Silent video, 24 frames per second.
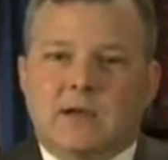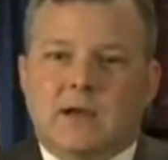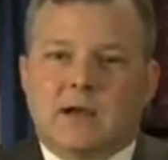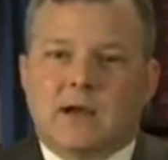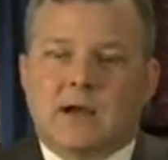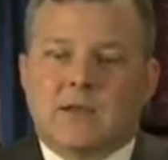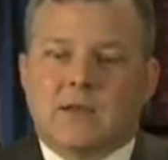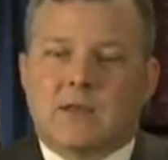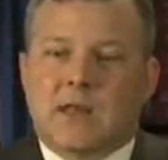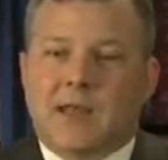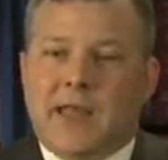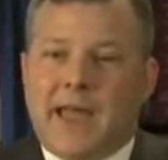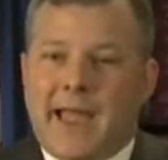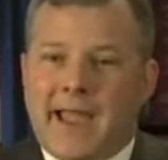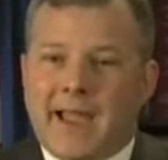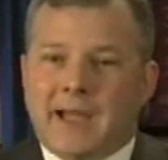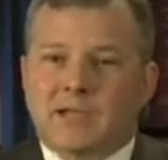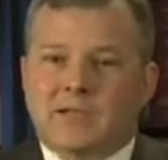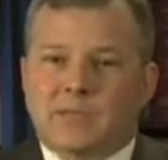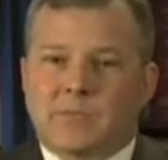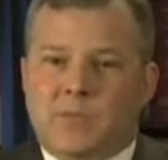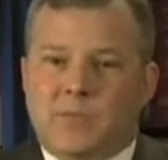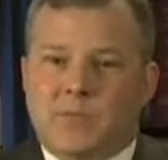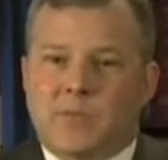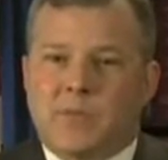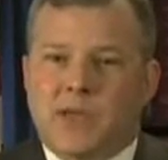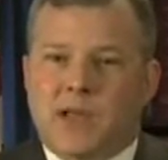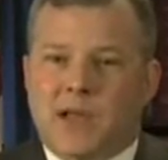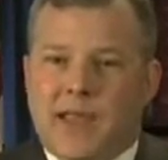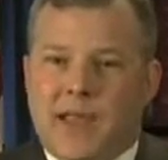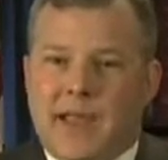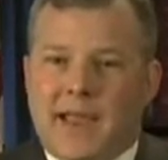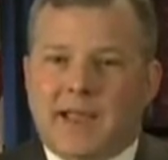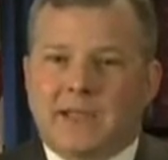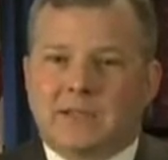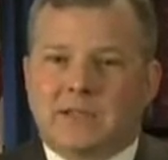The
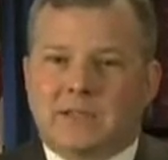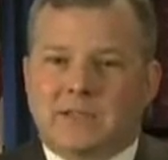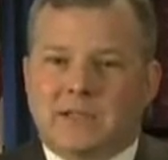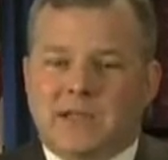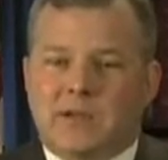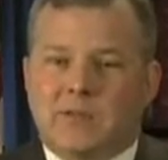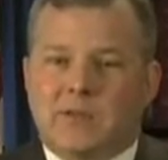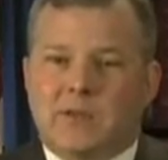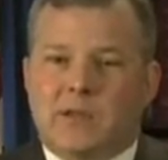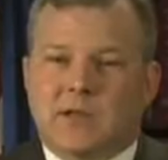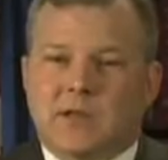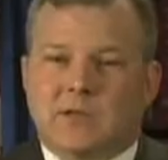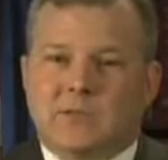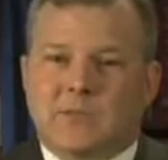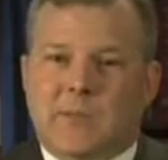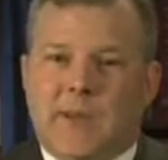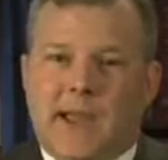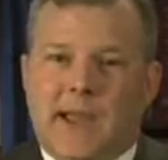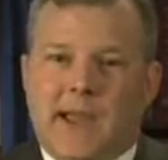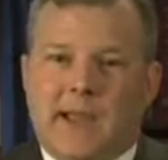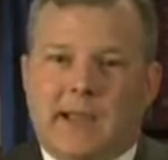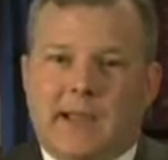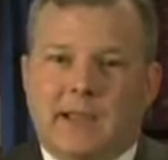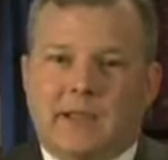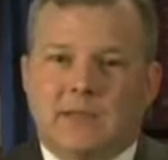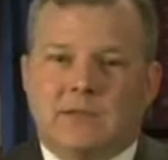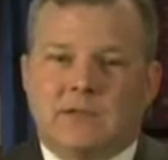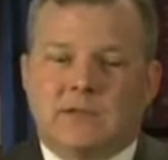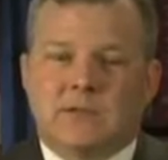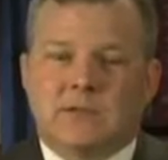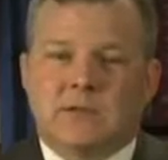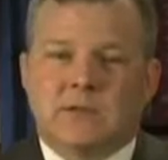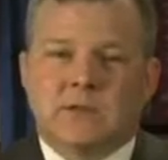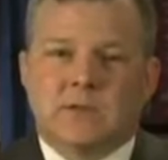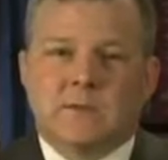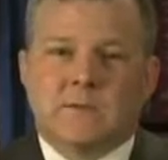last stimulus
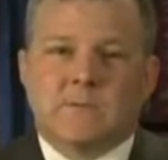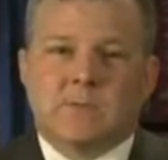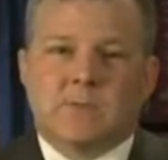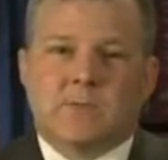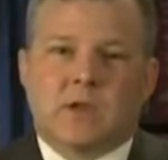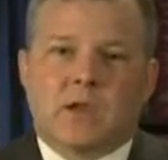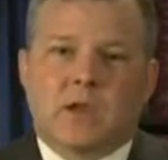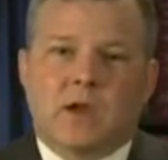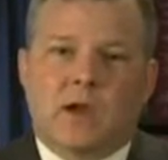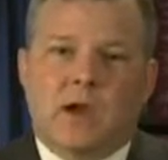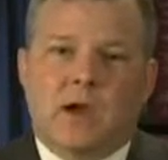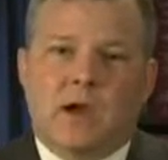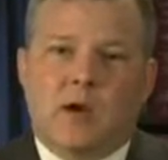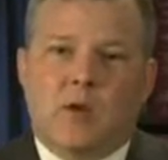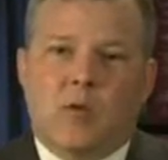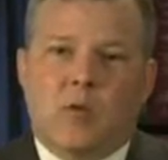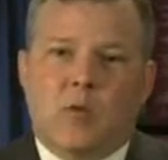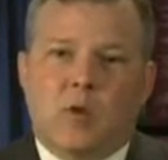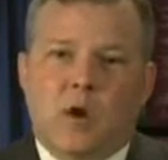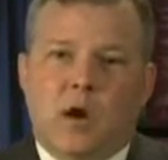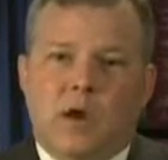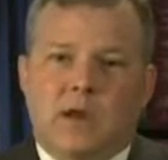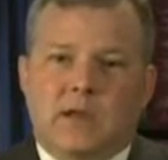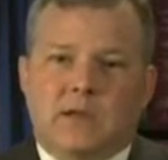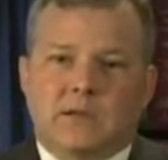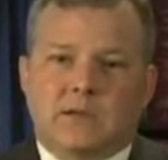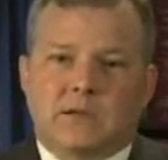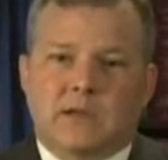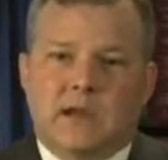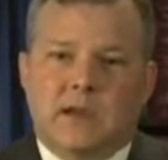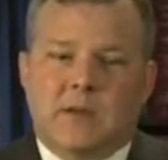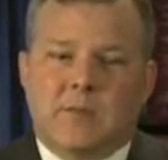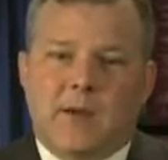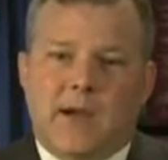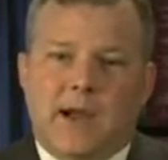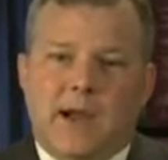package was
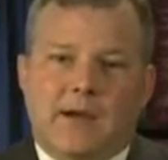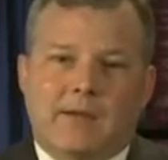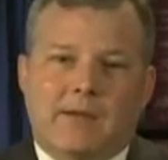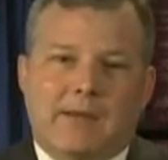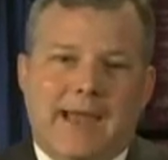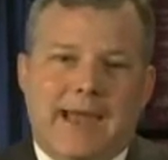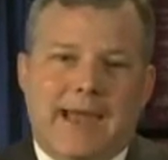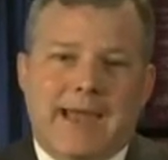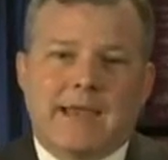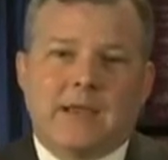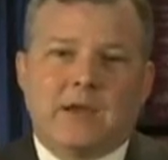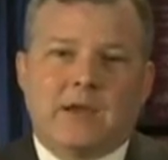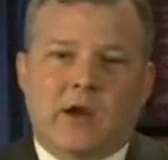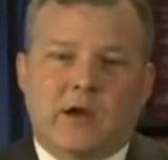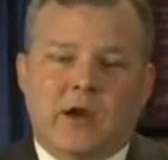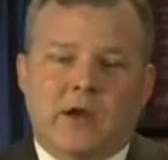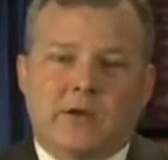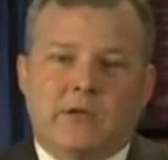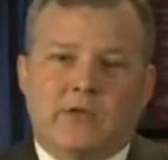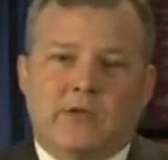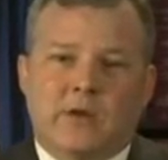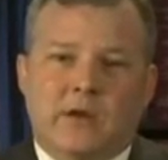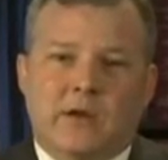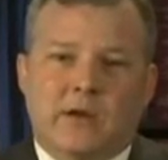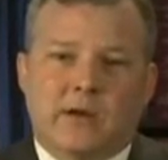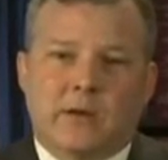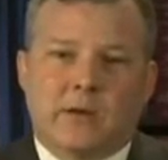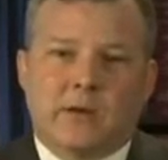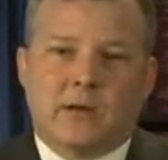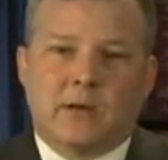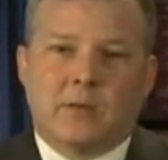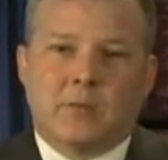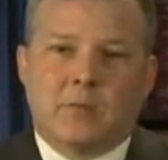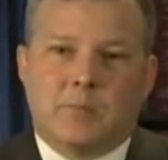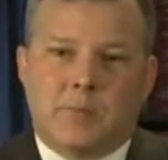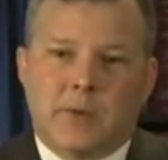about $800
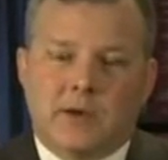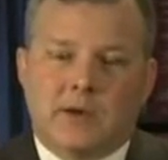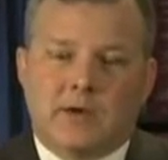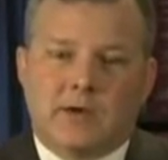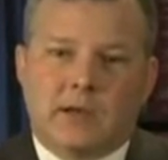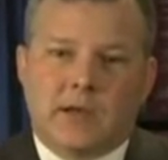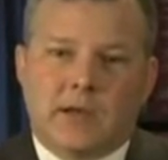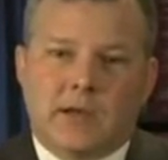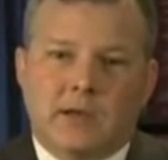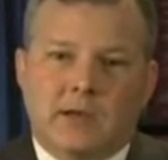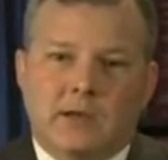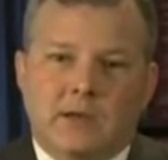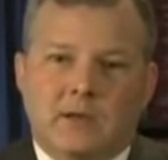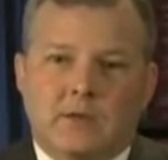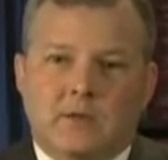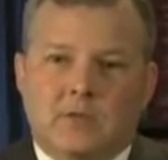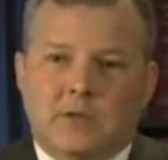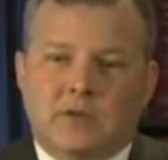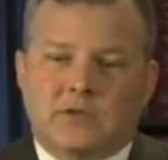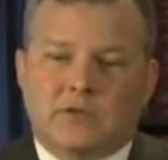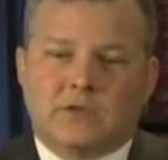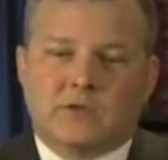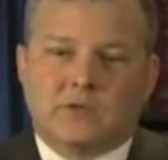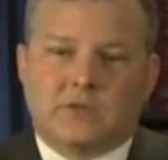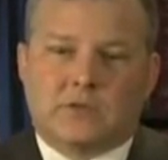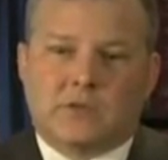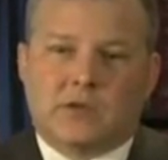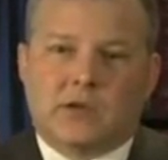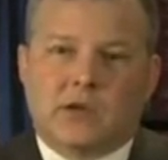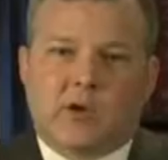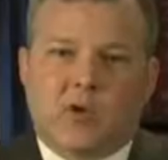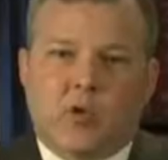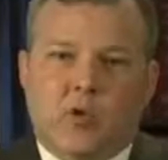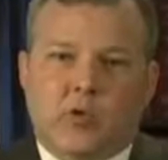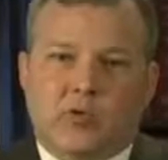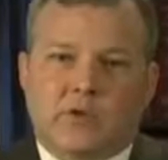billion, which
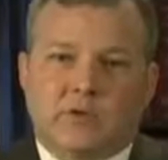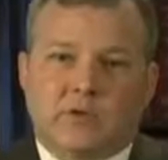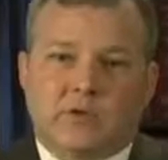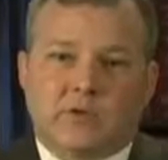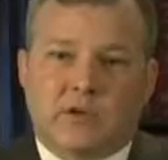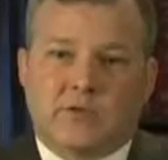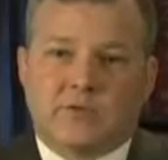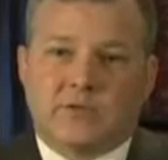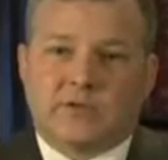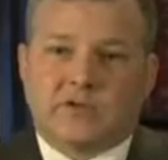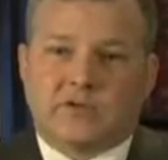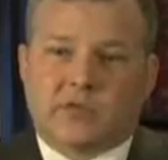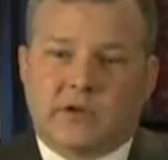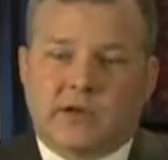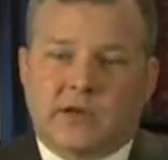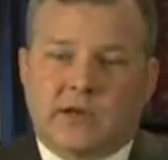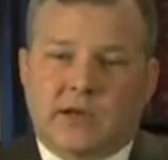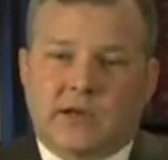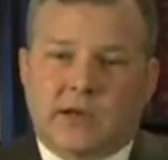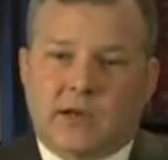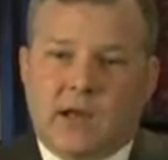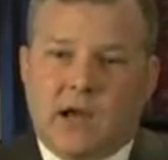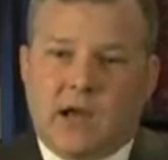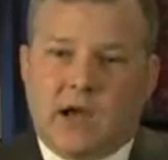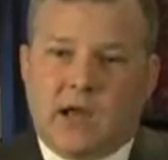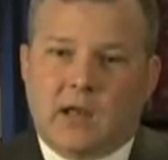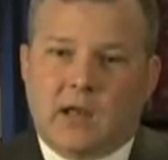$750 billion.